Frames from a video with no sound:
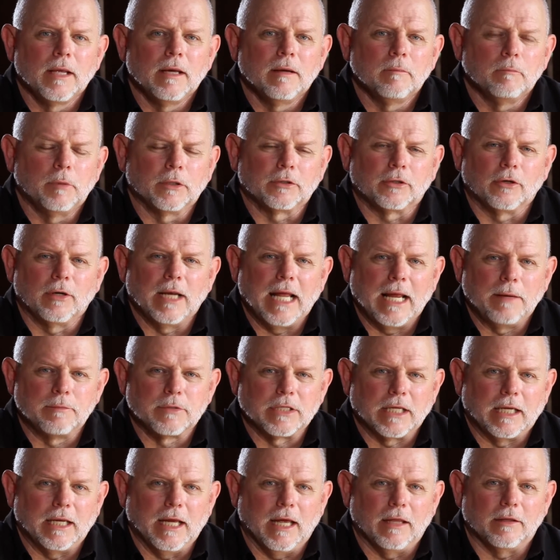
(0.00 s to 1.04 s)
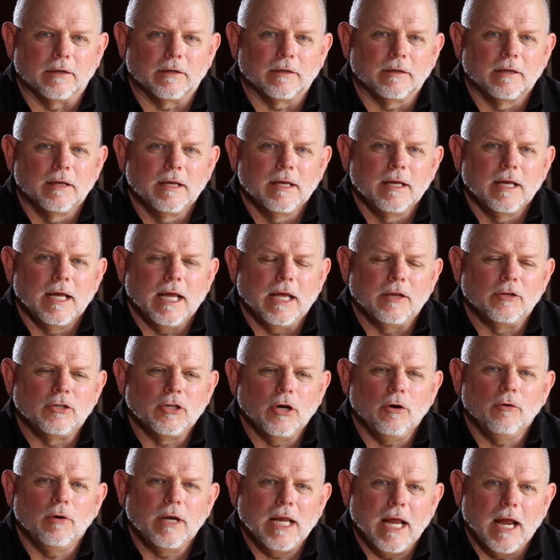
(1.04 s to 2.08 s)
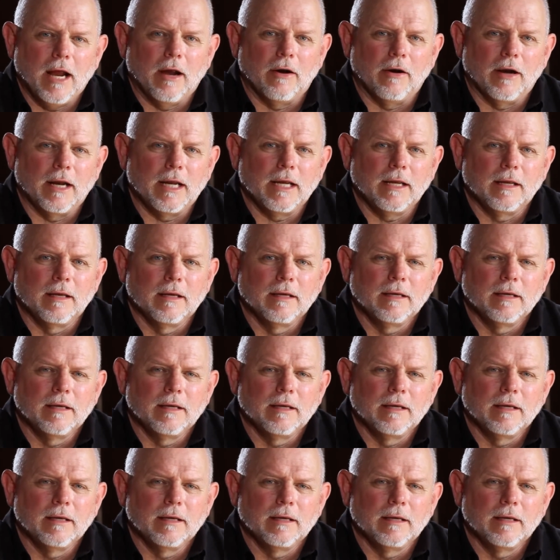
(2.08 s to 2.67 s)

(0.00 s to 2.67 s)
put their names together. And Joe and Harry